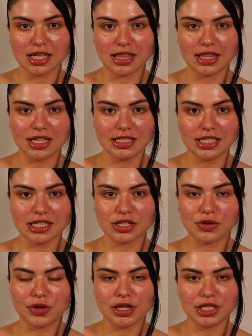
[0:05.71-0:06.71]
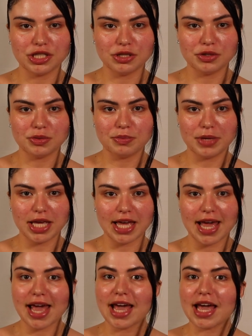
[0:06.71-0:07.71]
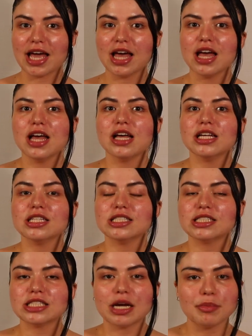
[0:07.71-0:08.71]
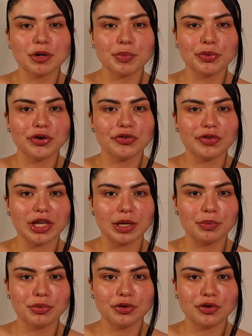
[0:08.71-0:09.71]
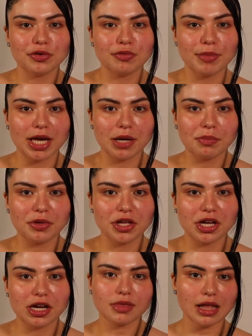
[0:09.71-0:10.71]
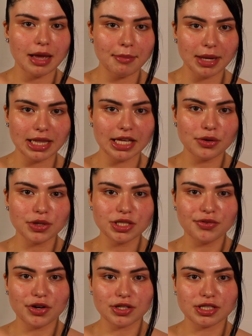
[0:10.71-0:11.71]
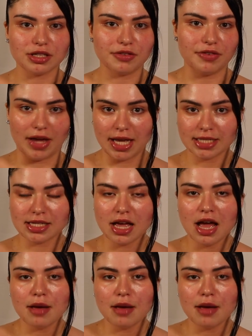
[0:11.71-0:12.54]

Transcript: and this is going to be a summer proof, heat proof makeup look. I'm mainly going to focus on the face.